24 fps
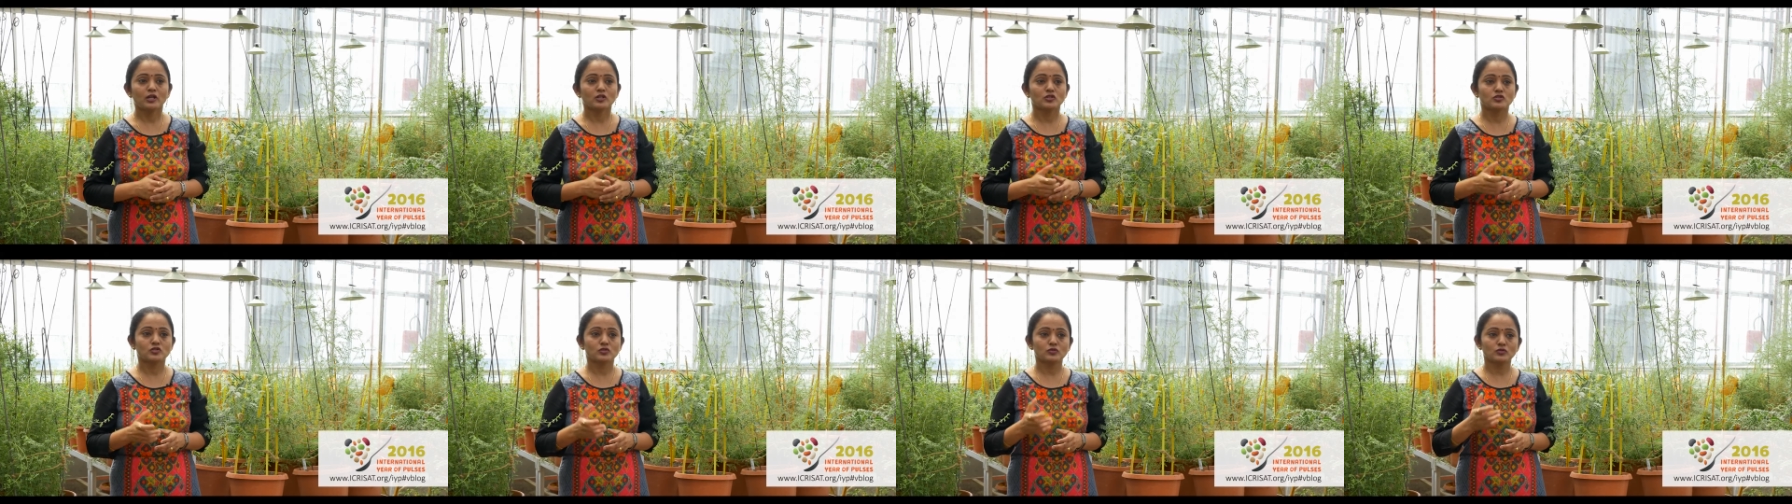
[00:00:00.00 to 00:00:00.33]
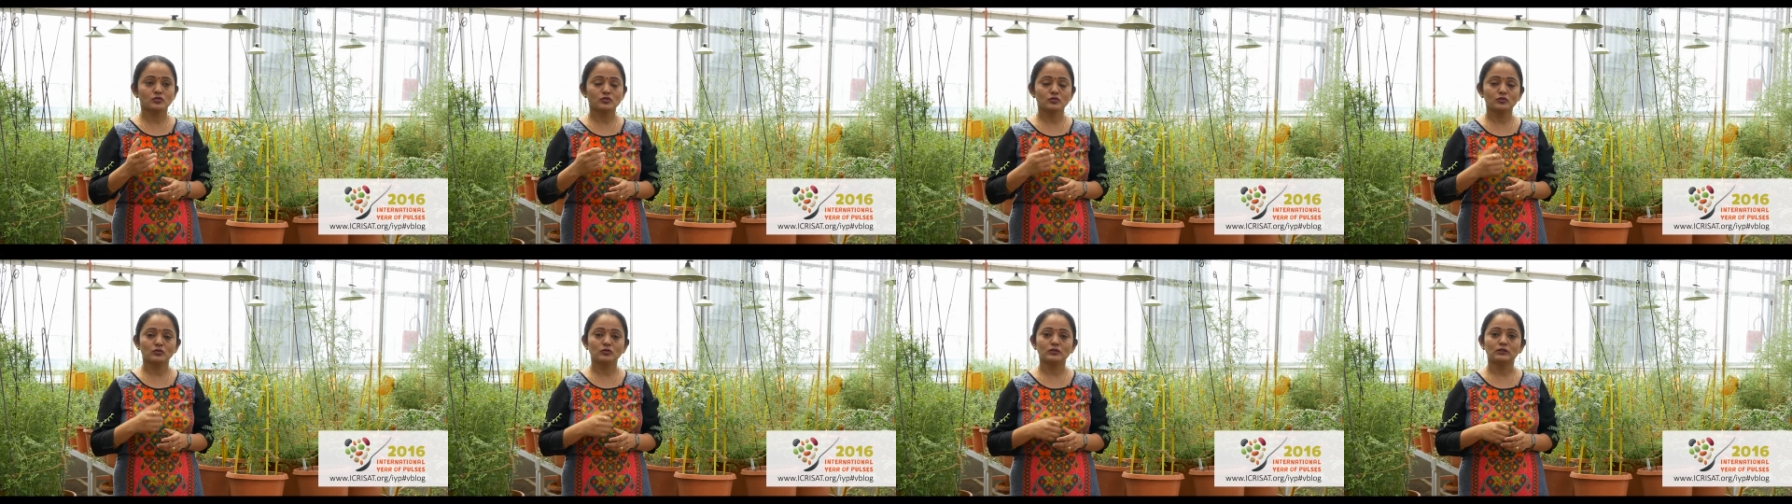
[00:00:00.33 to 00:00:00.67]
Due
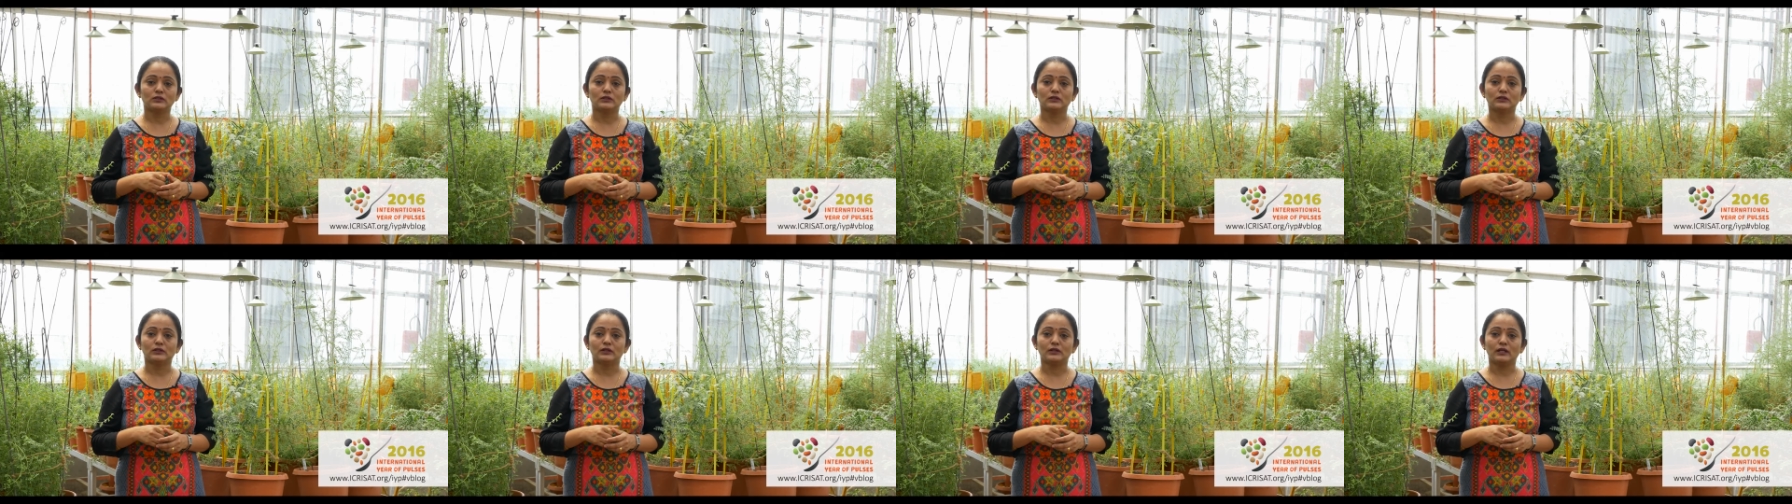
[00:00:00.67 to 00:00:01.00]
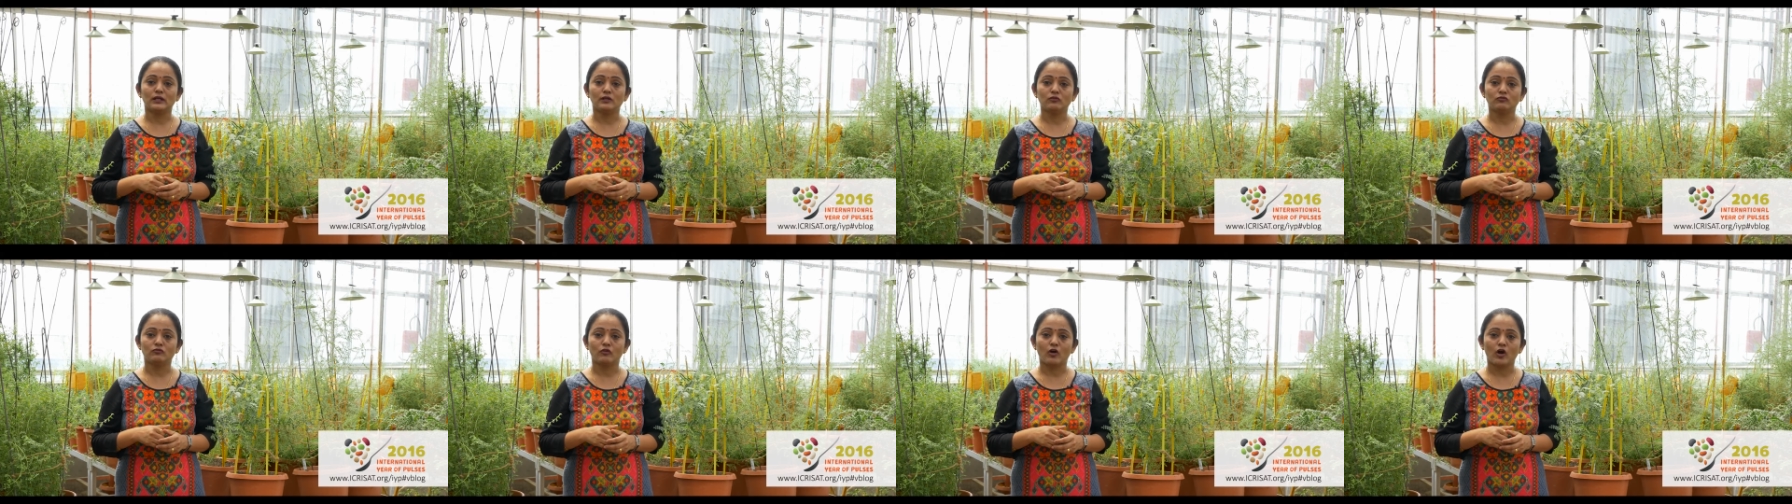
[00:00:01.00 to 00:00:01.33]
to the
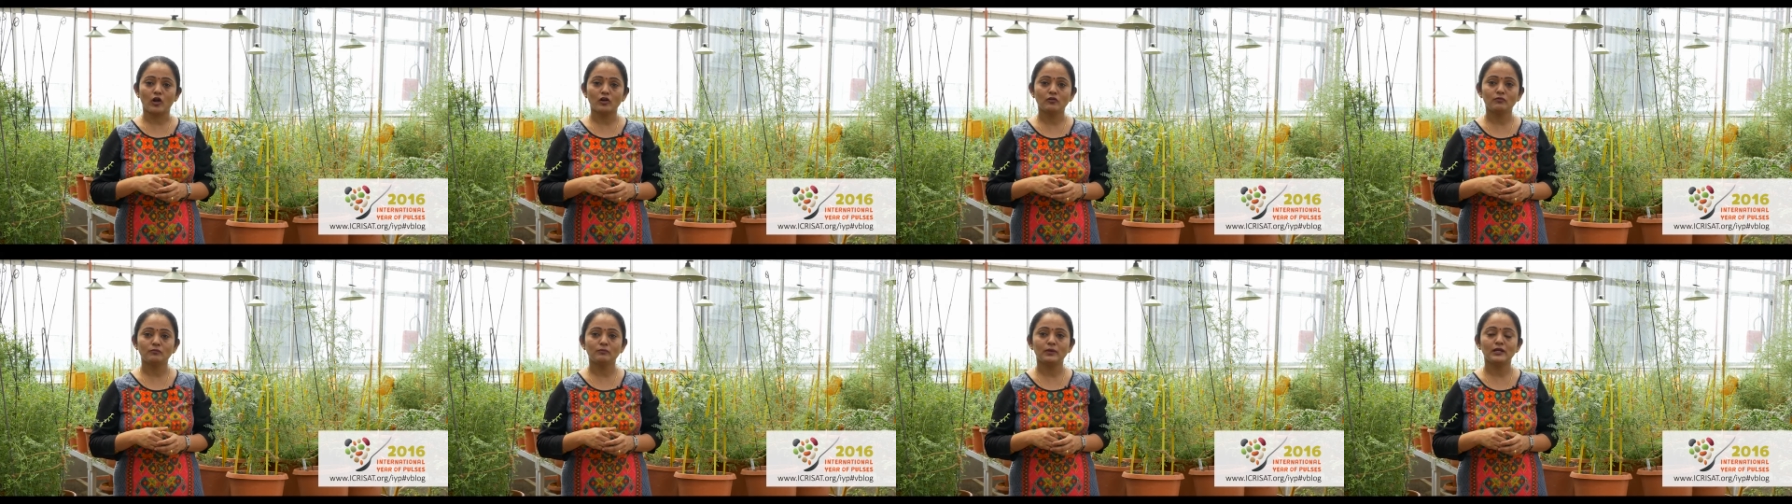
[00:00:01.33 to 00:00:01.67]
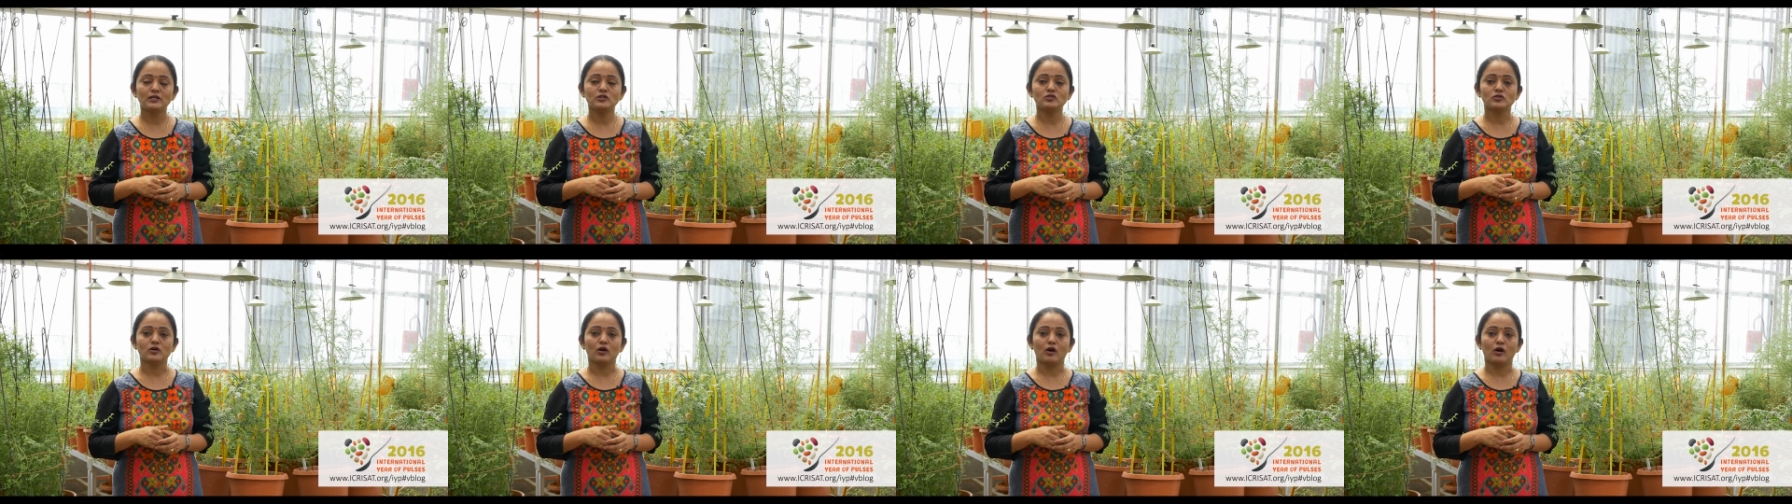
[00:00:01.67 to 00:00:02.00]

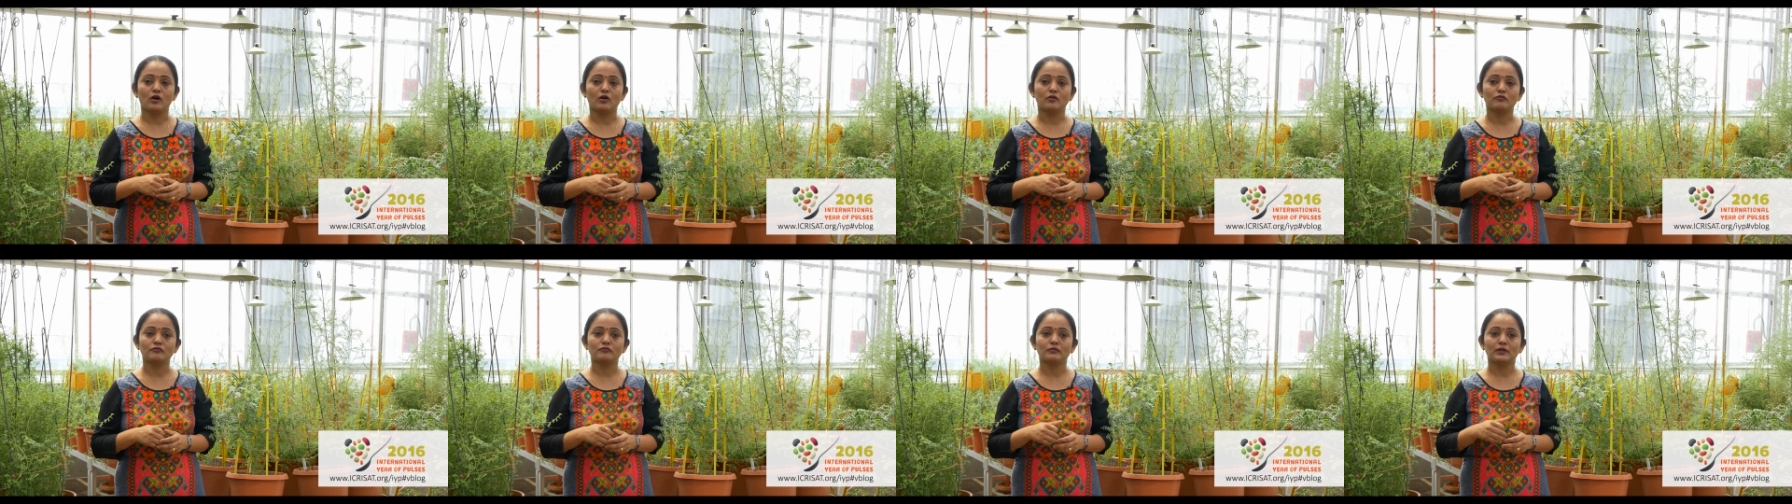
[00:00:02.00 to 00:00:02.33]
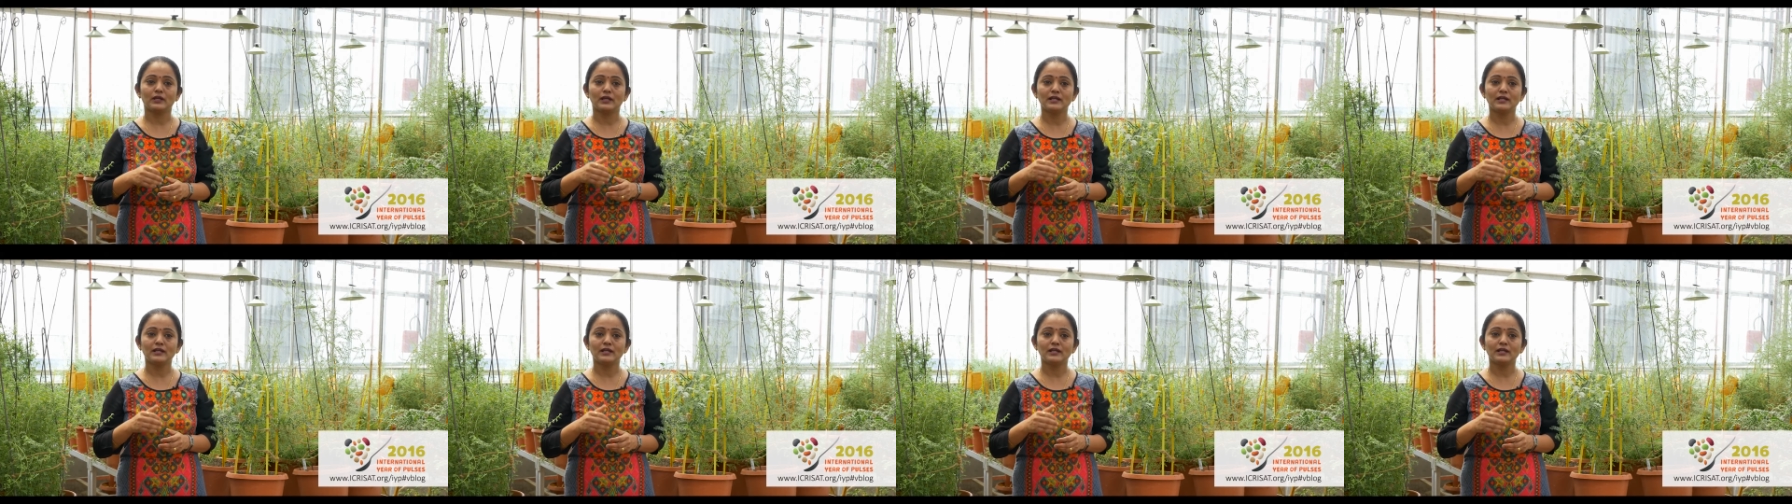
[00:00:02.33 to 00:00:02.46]
involvement of